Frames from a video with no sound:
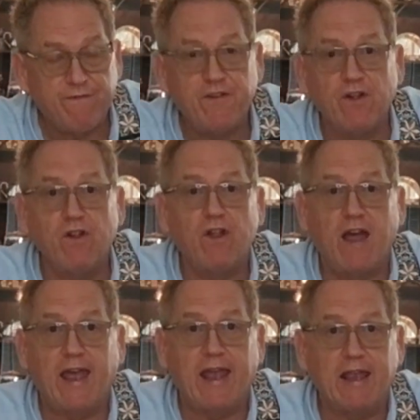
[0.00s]
fill
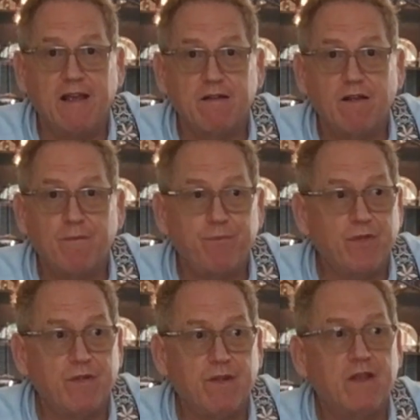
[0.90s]
a
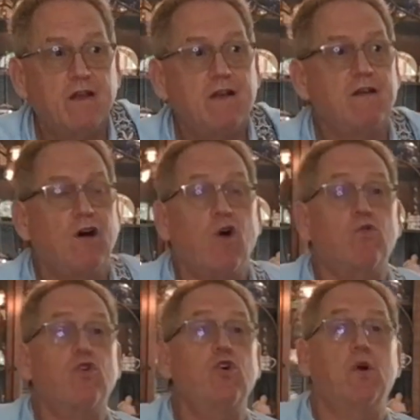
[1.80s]

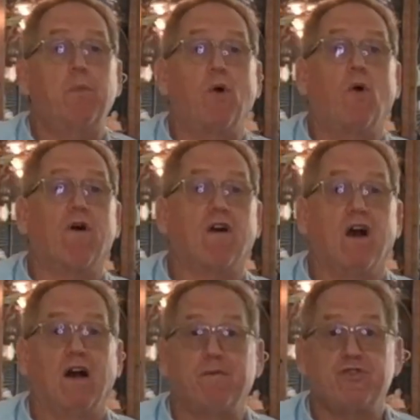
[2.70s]
room or
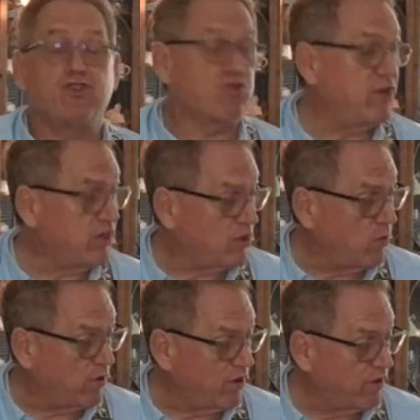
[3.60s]
a street
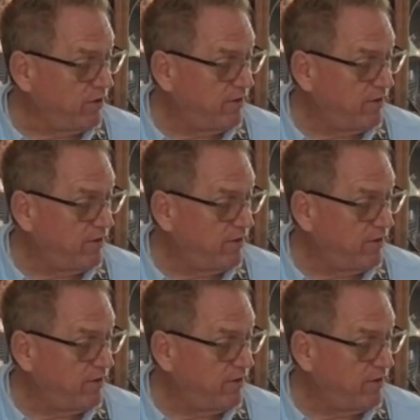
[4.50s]
corner,